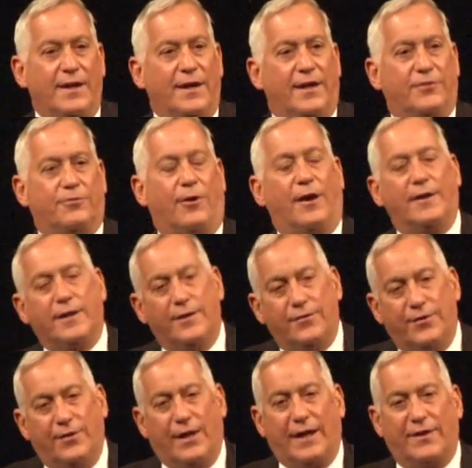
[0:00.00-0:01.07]
is walking
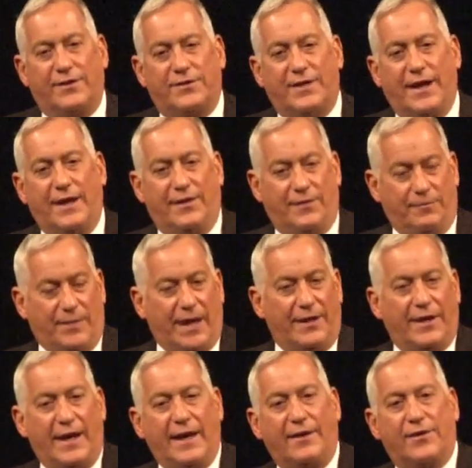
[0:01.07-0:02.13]
through by
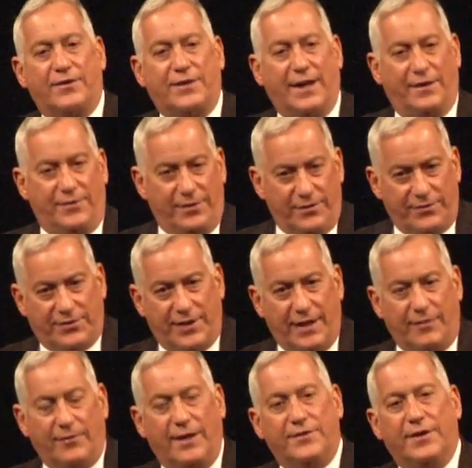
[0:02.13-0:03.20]
the out-of-town
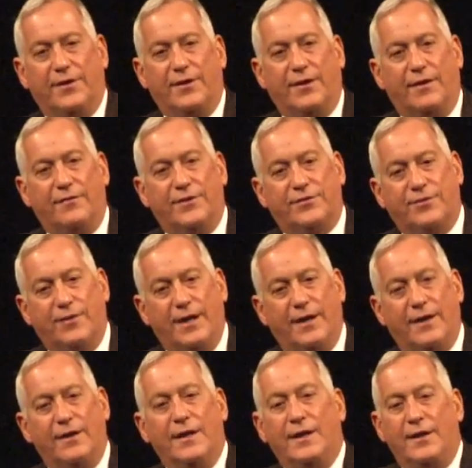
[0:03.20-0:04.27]
newsstand right there in Harvard Square,